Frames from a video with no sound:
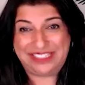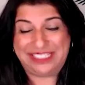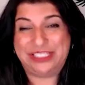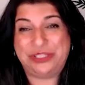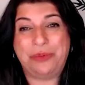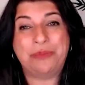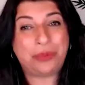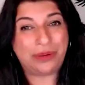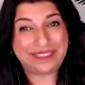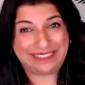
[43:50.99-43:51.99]
It's so
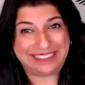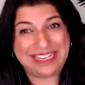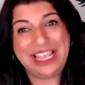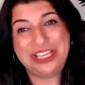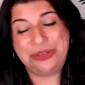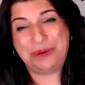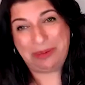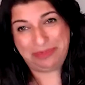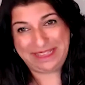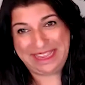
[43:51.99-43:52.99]
important to our
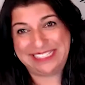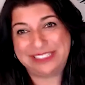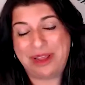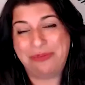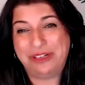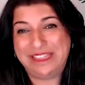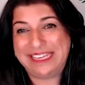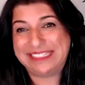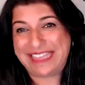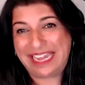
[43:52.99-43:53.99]
bliss. So I'm really
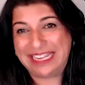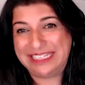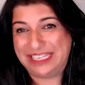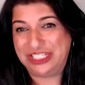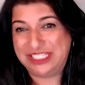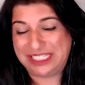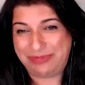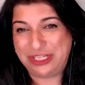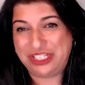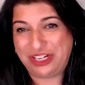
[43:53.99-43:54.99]
excited that she's going to
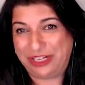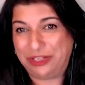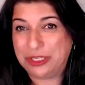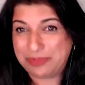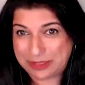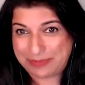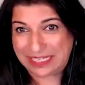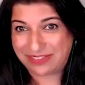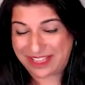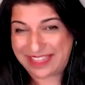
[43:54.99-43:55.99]
be sharing her
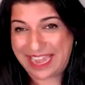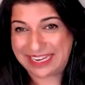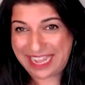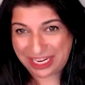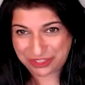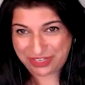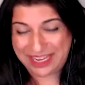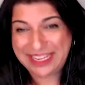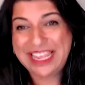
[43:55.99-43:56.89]
perspective on that in Extra.